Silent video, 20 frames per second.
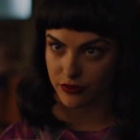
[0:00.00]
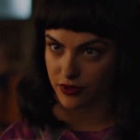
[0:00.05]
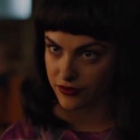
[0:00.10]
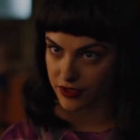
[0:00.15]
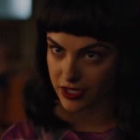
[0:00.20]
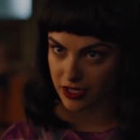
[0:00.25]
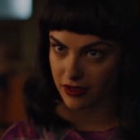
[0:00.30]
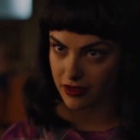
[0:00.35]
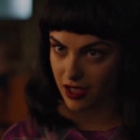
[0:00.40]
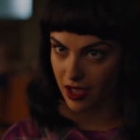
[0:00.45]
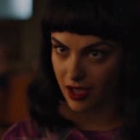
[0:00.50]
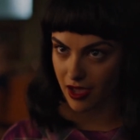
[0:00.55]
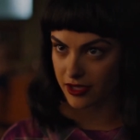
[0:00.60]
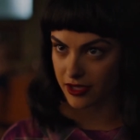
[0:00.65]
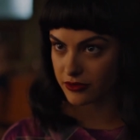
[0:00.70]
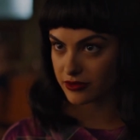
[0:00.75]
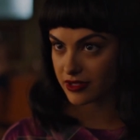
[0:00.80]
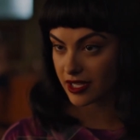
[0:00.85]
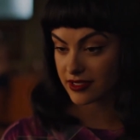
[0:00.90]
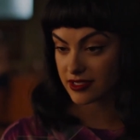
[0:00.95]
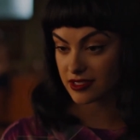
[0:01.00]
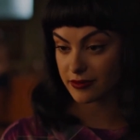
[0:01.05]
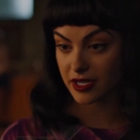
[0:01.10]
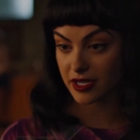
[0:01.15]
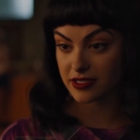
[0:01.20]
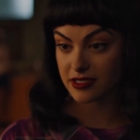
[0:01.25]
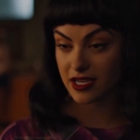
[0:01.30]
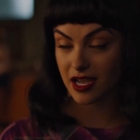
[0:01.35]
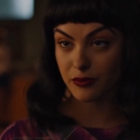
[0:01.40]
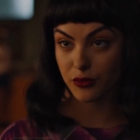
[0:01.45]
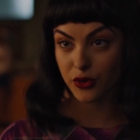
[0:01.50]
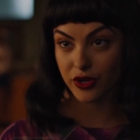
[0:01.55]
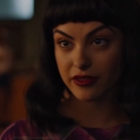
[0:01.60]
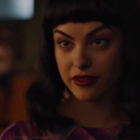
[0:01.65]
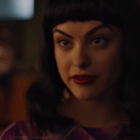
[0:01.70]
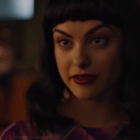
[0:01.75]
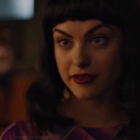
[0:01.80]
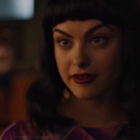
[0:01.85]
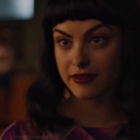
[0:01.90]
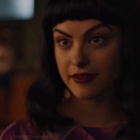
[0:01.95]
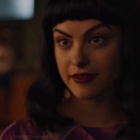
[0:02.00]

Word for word: Riverdale High you'd like to make time with.